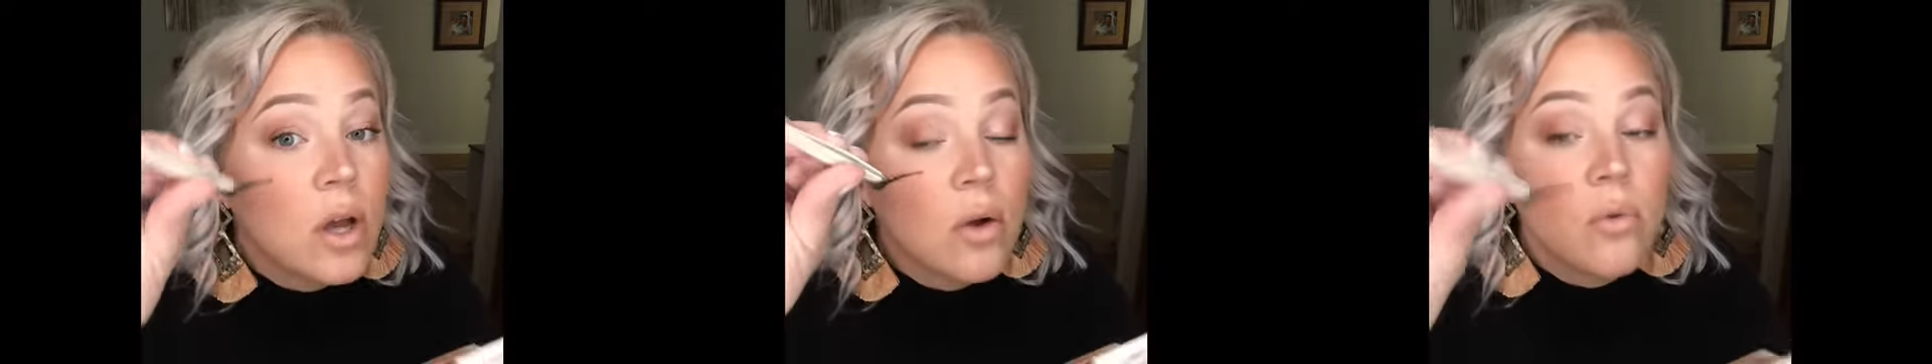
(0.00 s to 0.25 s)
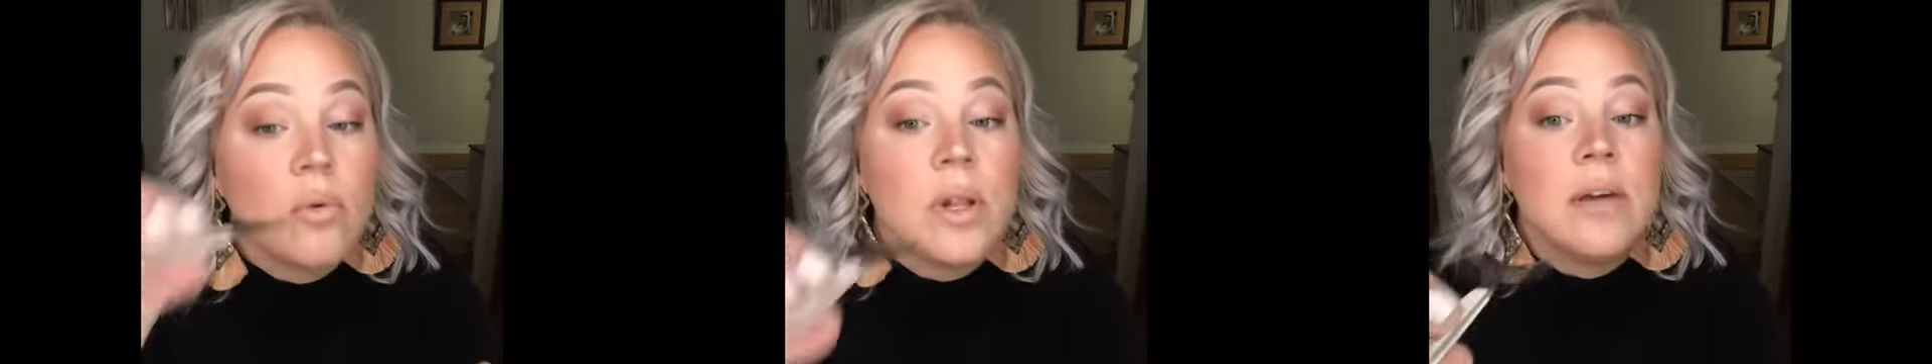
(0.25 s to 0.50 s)

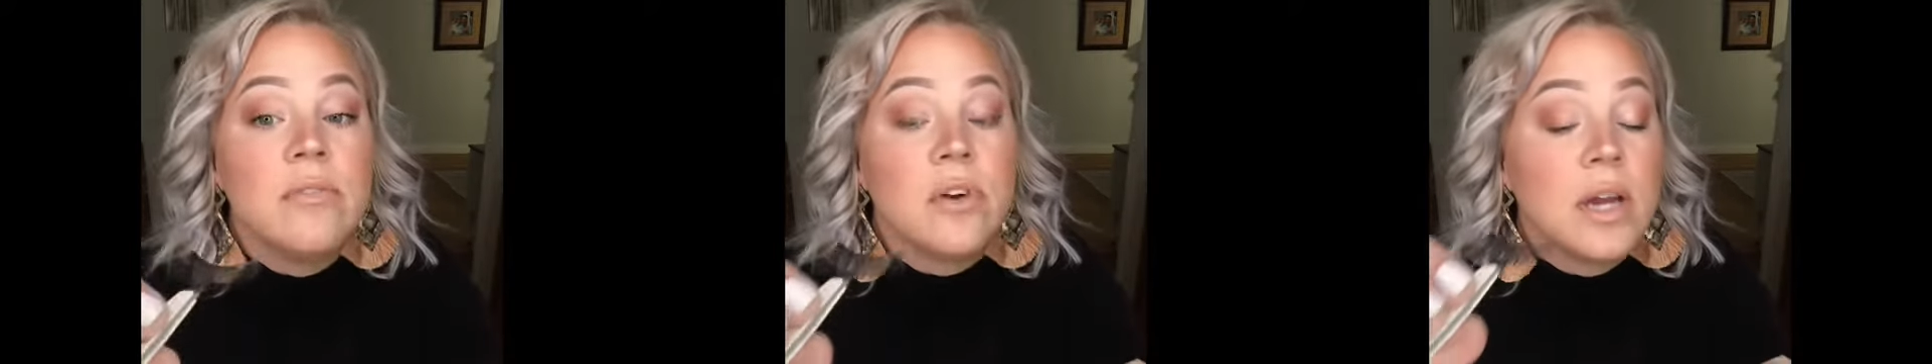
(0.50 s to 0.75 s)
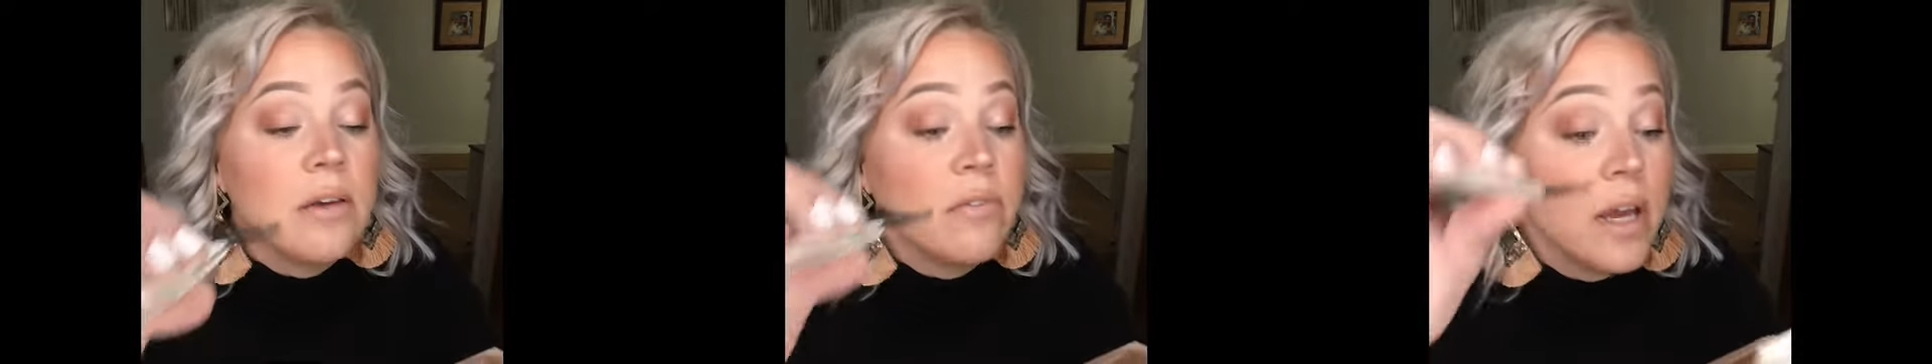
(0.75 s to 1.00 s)
really
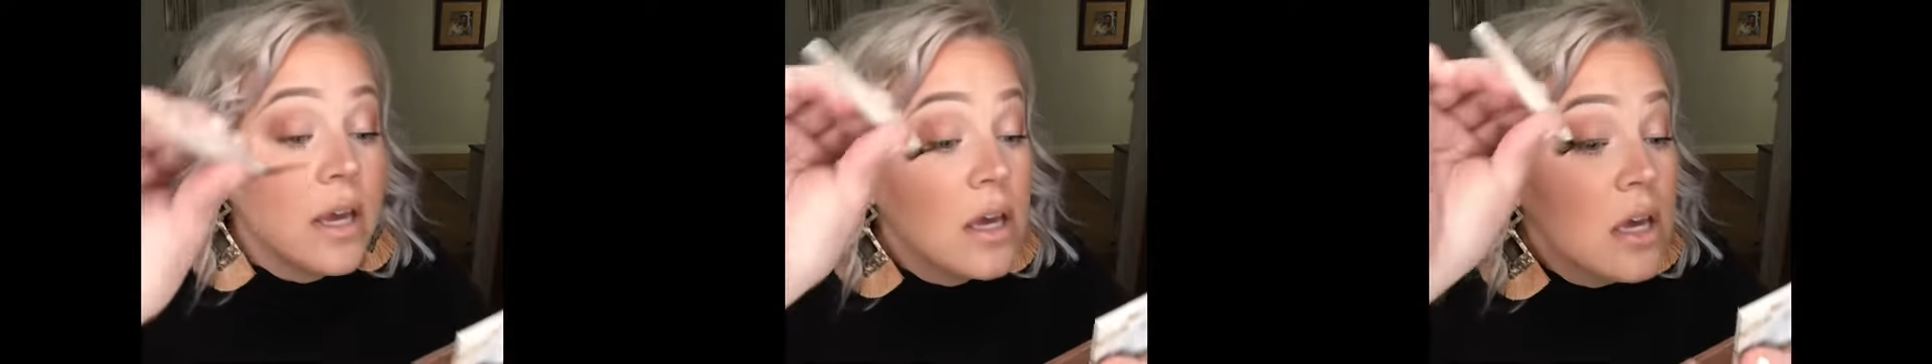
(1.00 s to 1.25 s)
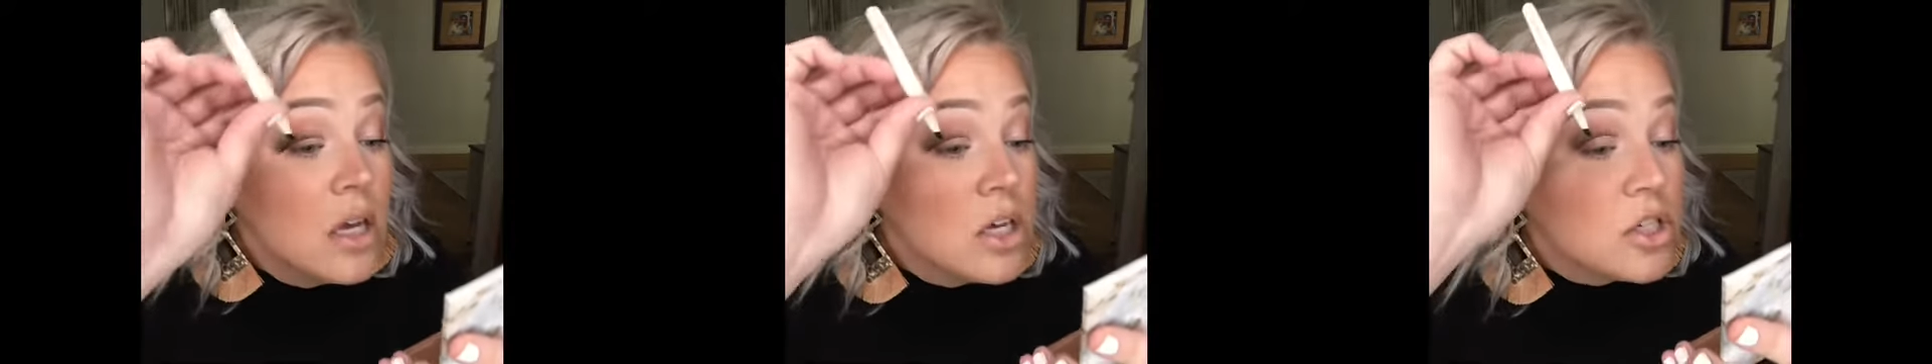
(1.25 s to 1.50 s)
forgiving.
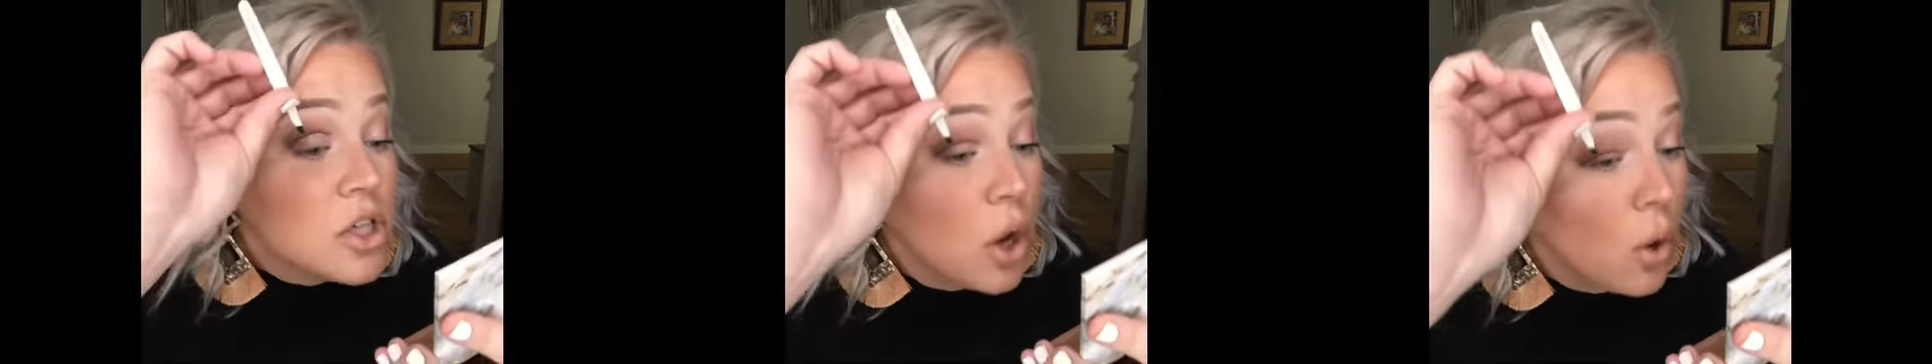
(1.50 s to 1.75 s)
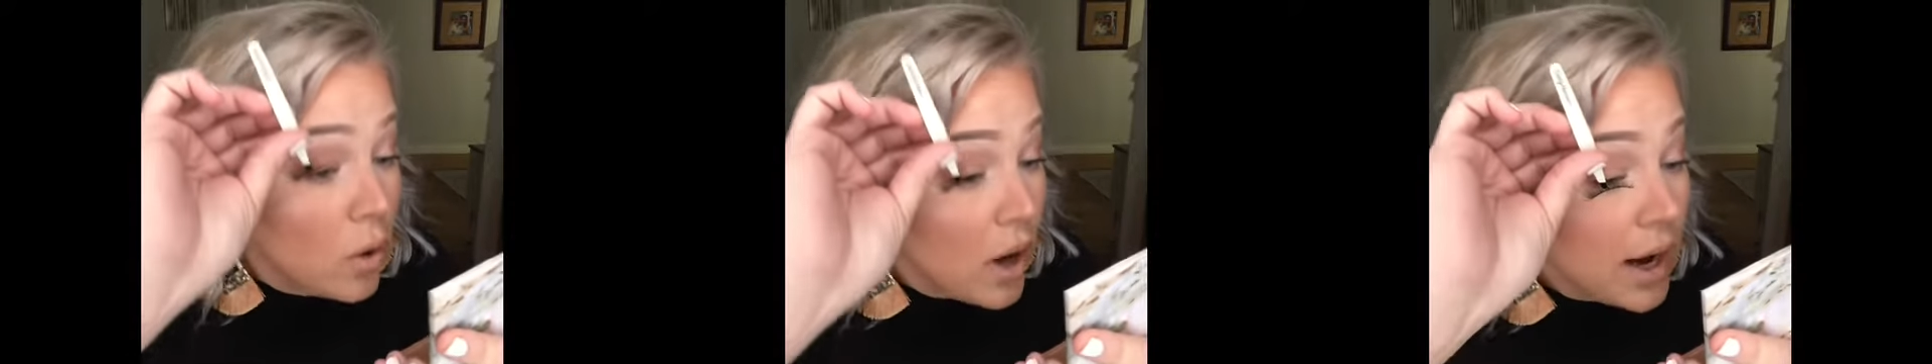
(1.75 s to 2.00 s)

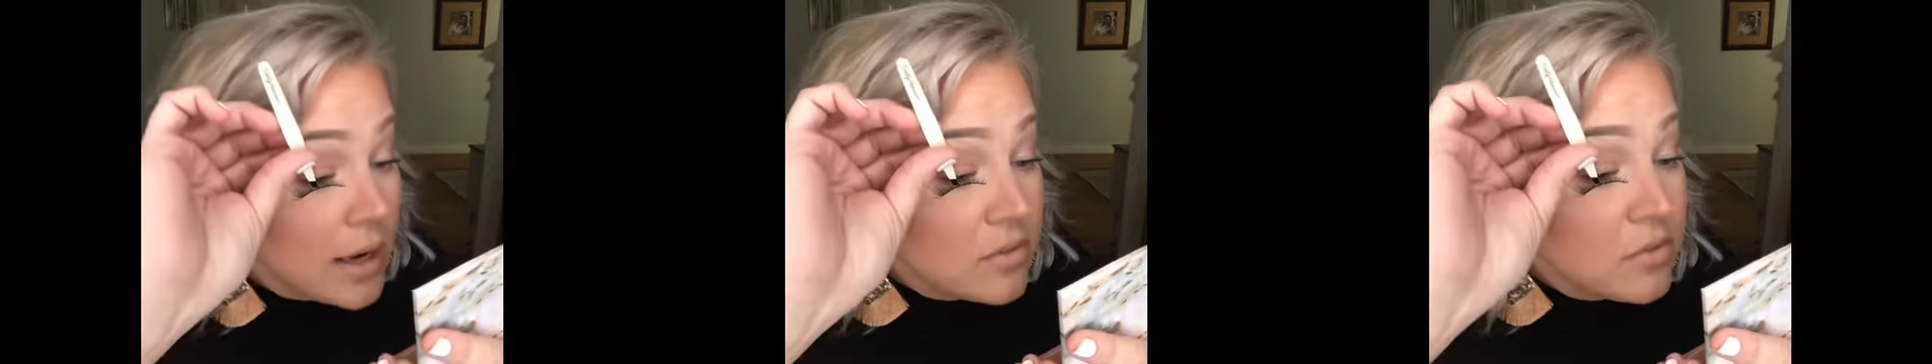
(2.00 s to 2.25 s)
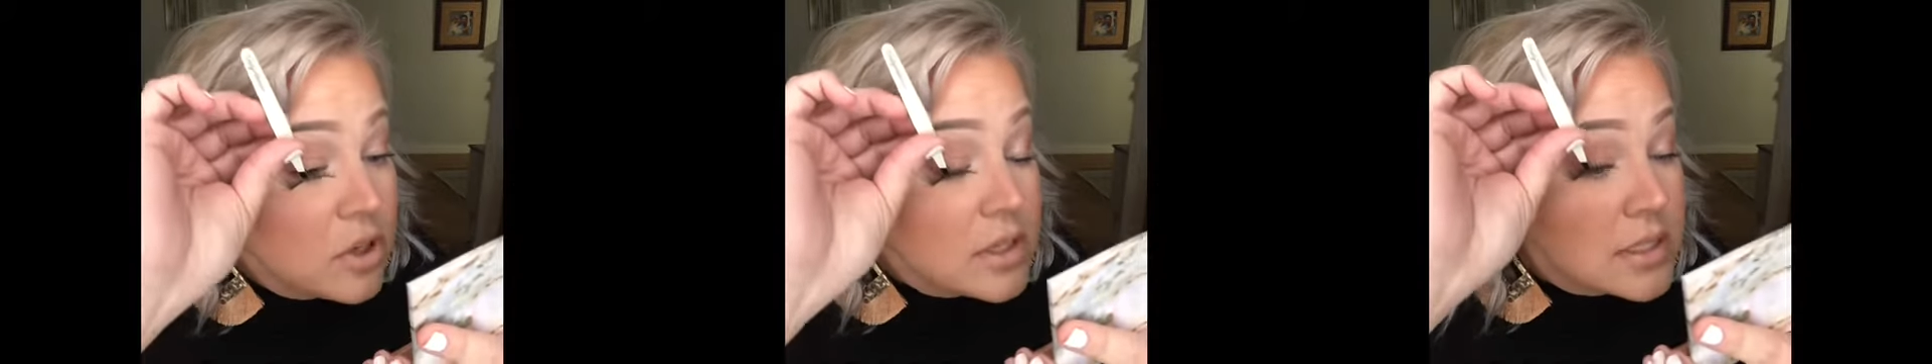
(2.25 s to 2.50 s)
So kind of
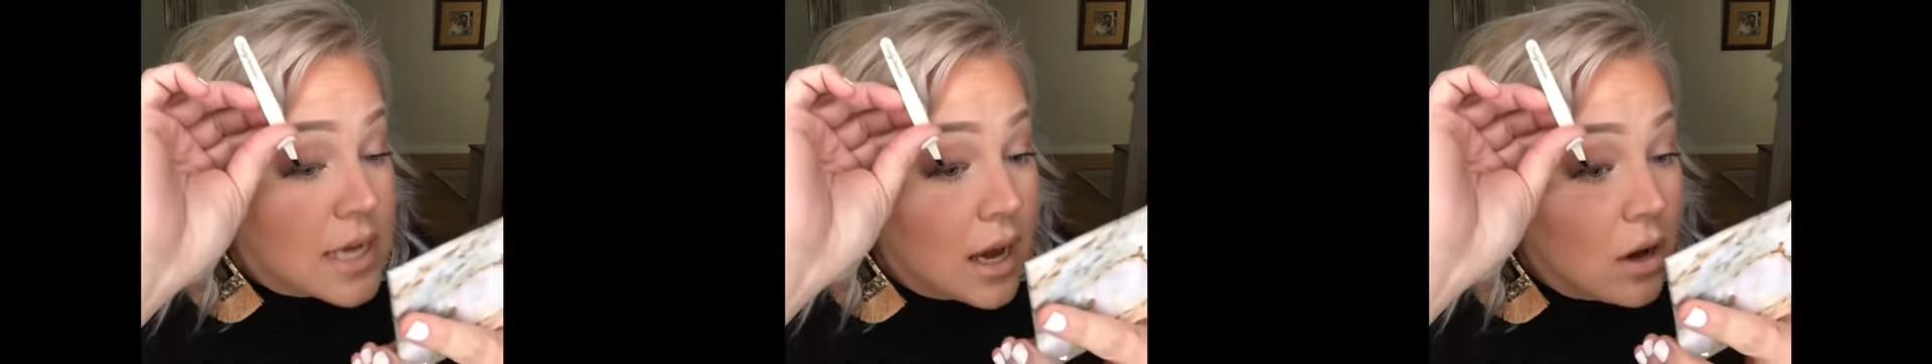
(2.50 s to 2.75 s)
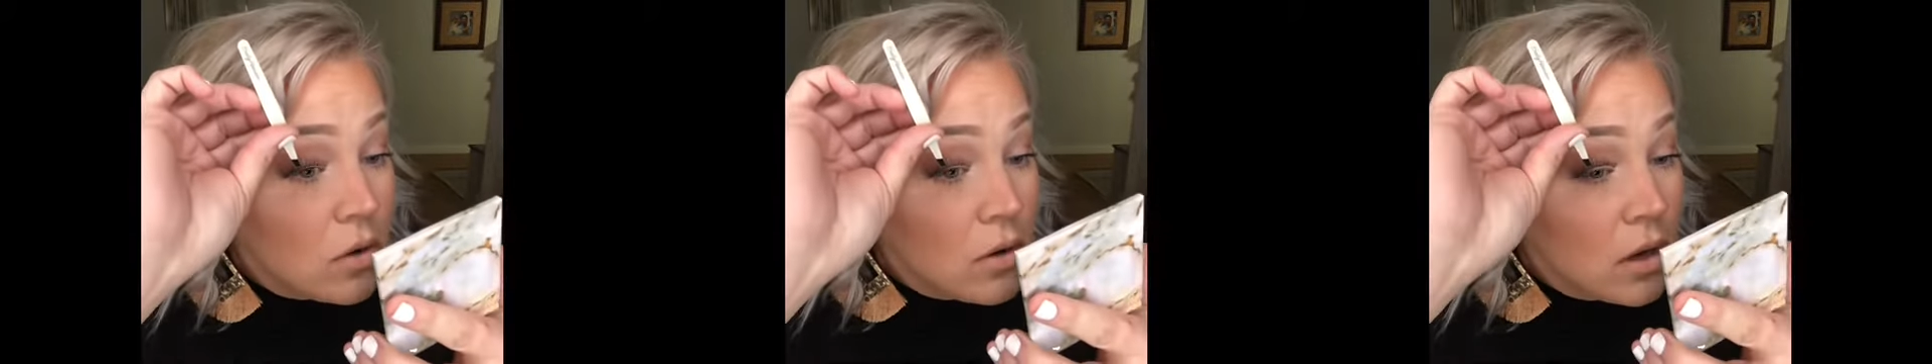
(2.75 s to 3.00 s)
look
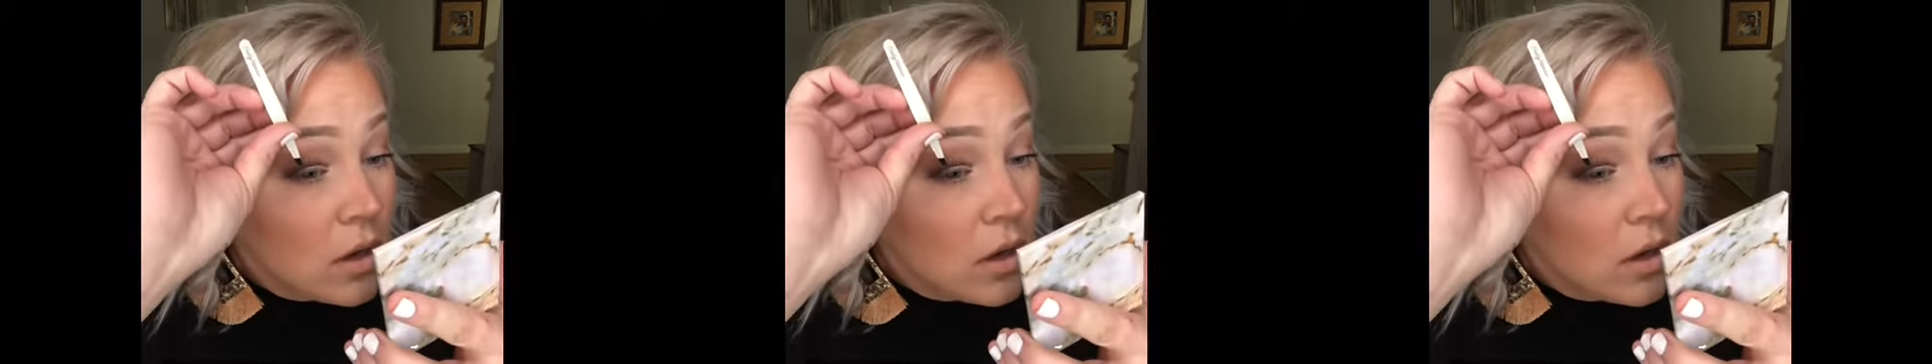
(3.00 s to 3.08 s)
down.